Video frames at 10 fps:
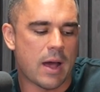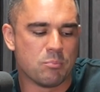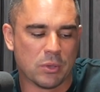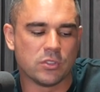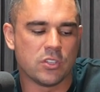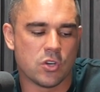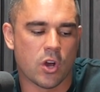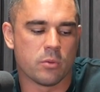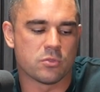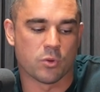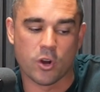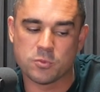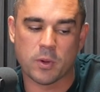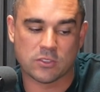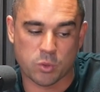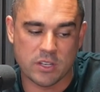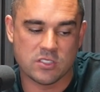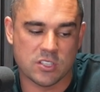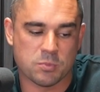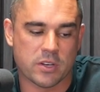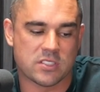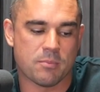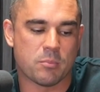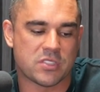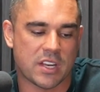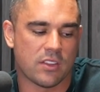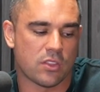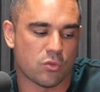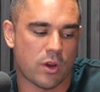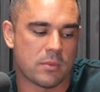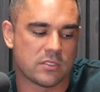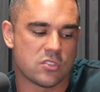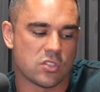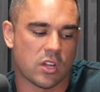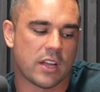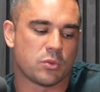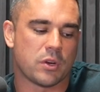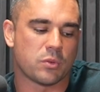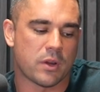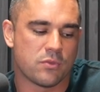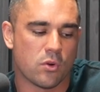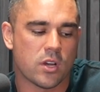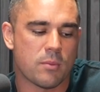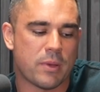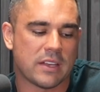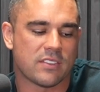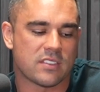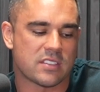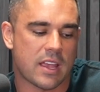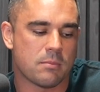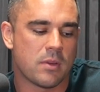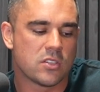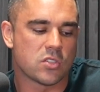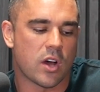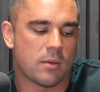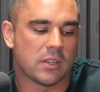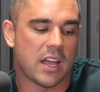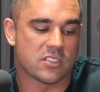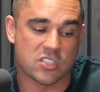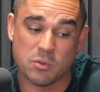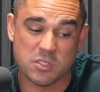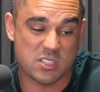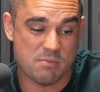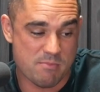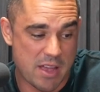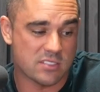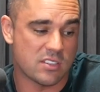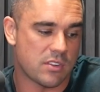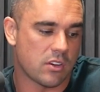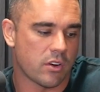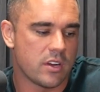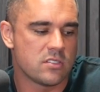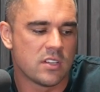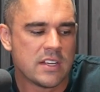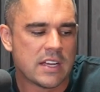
building new homes rose by 26.7% in the 3 months of July 2024 compared to the same time last year, which is a massive increase.